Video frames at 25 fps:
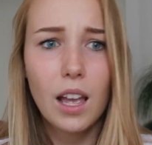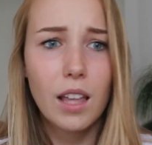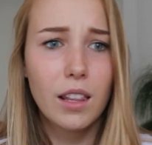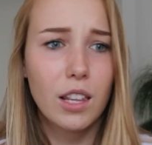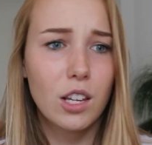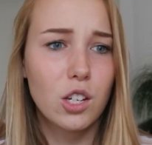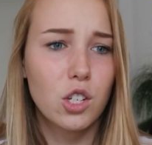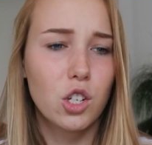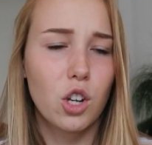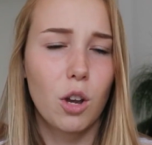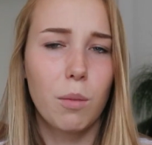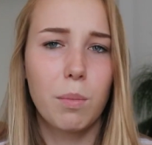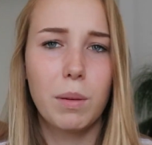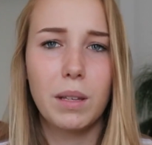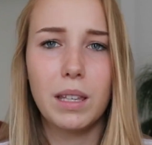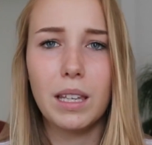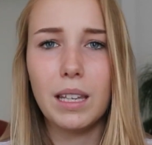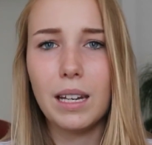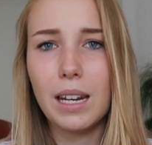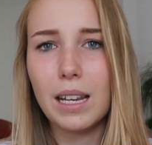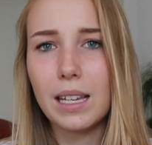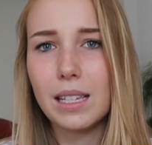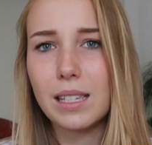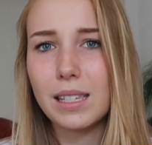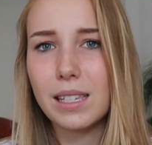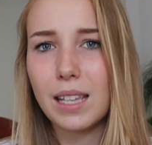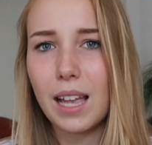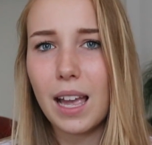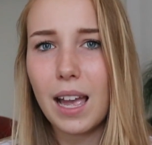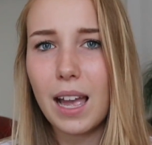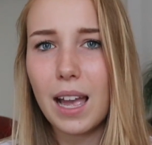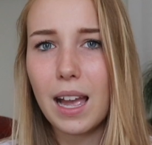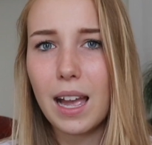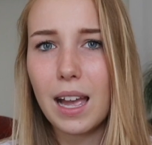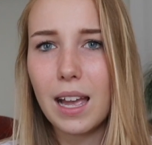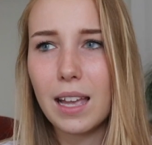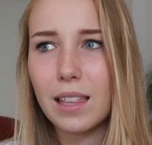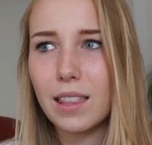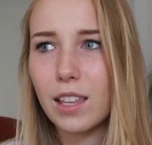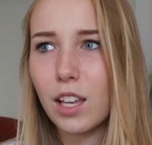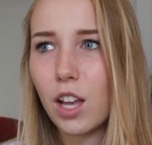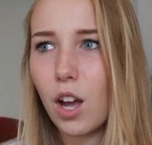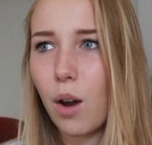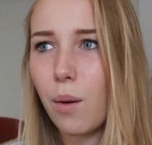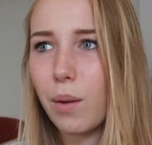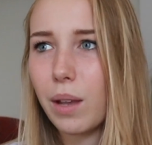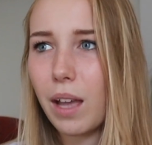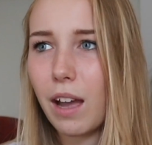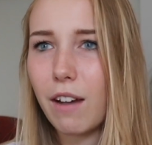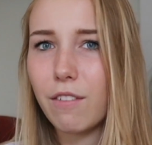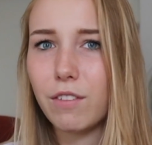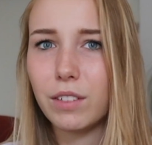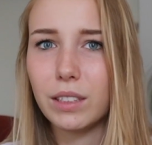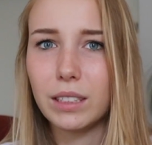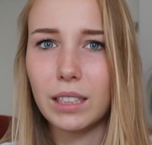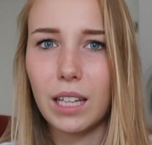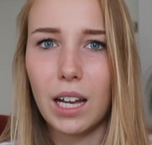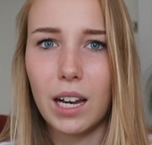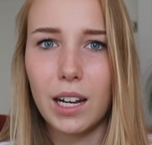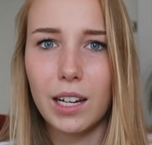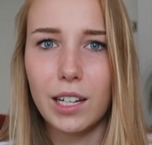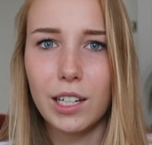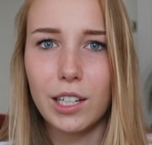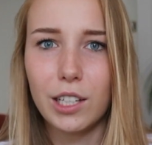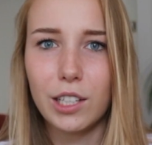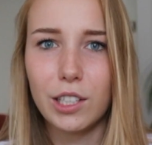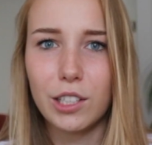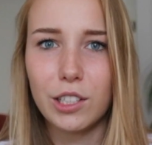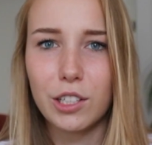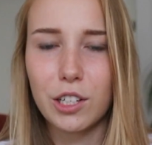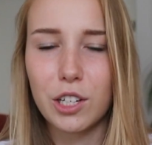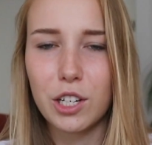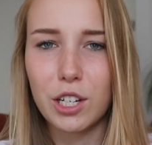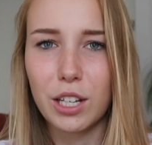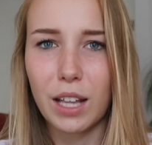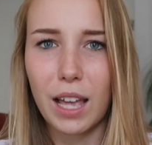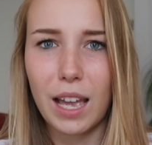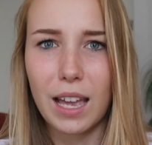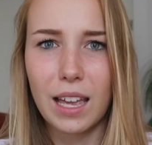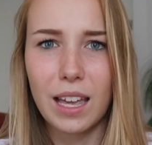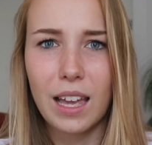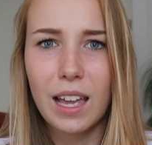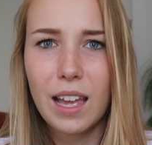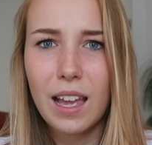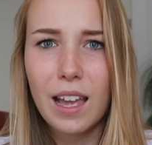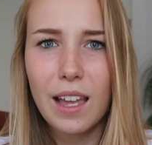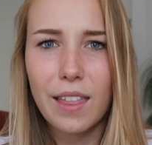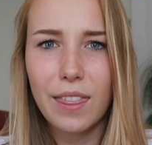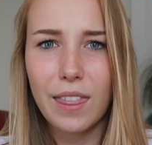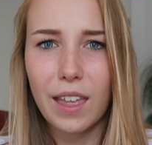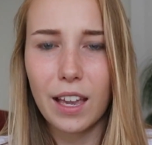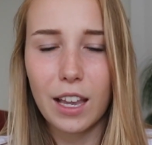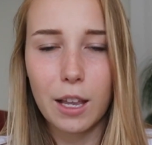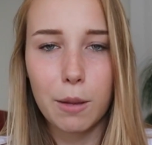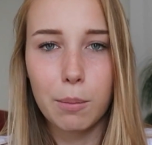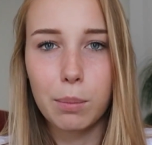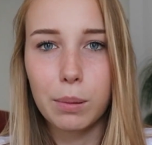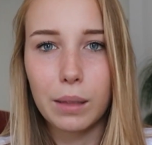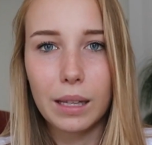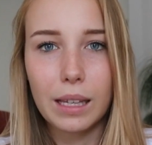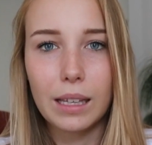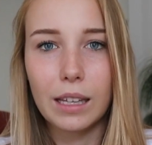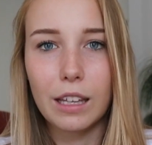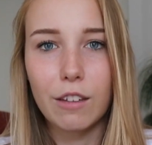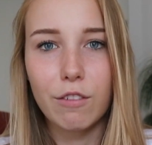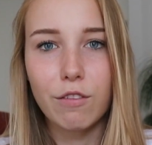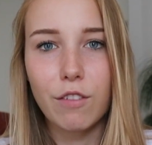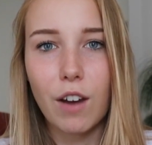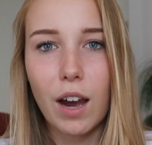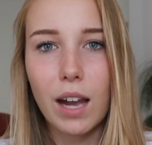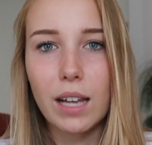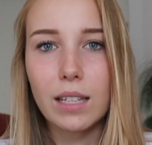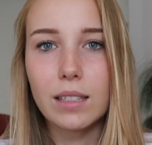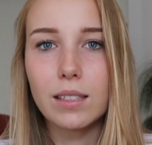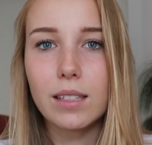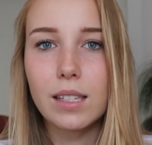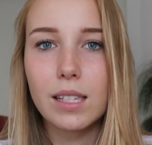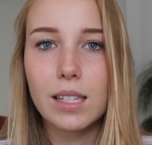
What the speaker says: They're shopping the next day, they're going out for lunch, like, they're completely fine.